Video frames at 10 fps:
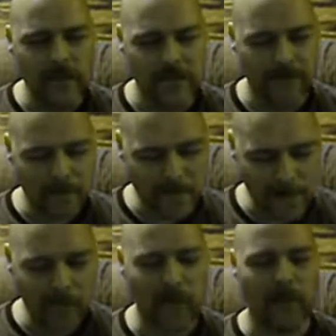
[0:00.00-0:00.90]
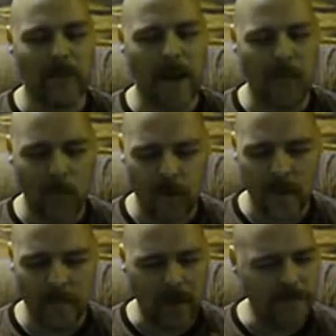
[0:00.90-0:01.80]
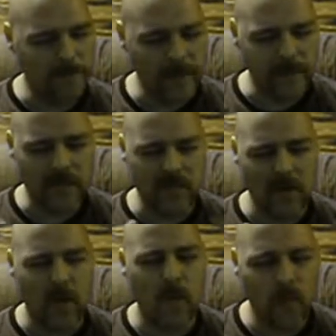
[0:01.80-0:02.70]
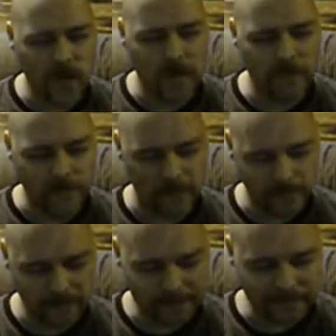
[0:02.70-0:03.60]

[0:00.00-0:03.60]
actually remember when I woke up, I felt so wonderful.